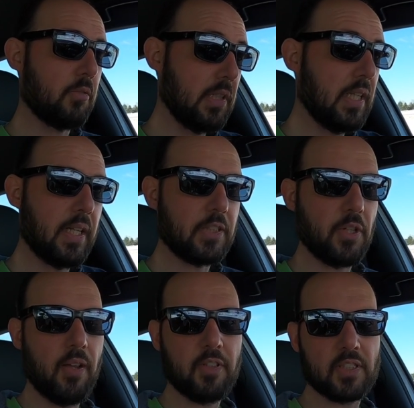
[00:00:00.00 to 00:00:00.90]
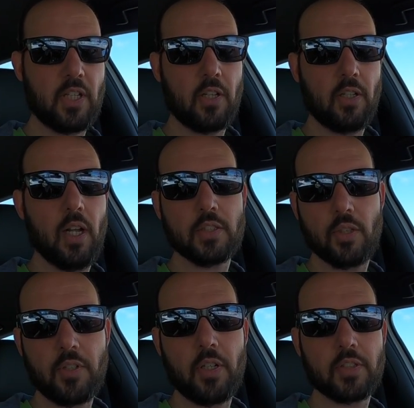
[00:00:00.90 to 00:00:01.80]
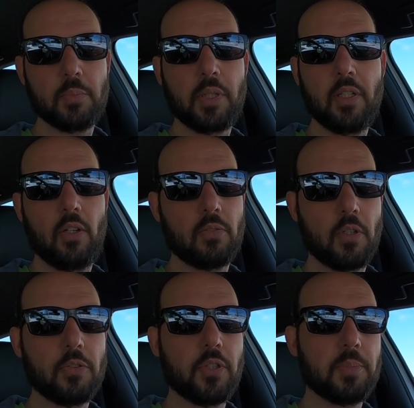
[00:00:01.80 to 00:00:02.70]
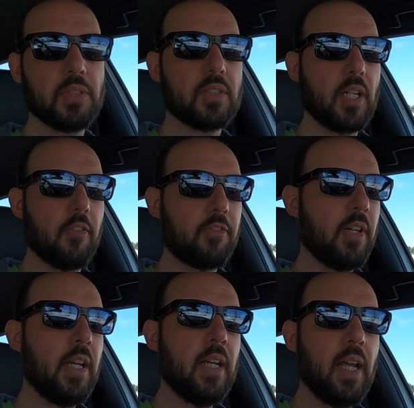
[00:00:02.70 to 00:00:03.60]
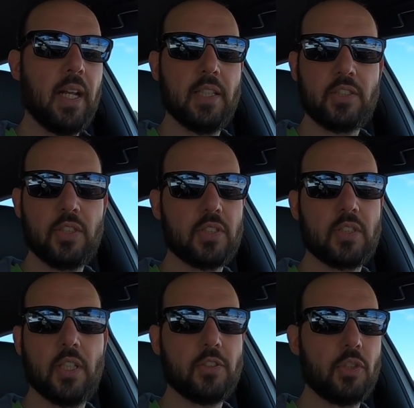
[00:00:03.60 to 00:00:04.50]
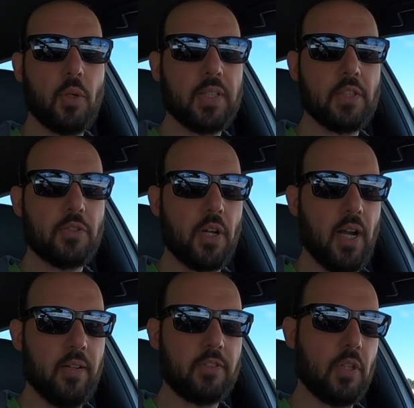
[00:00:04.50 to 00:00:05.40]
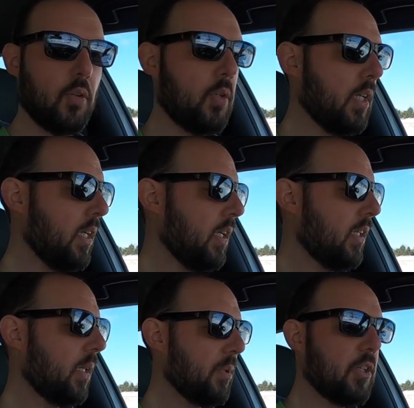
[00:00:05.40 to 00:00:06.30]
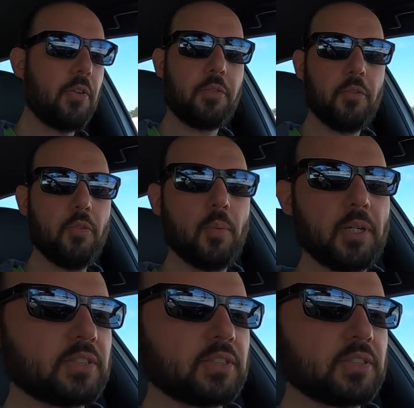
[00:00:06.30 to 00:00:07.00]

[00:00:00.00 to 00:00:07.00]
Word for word: but I really like driving this car a lot. So I've gone on some pretty long road trips and stuff, and it's just a joy to drive. So let me go through a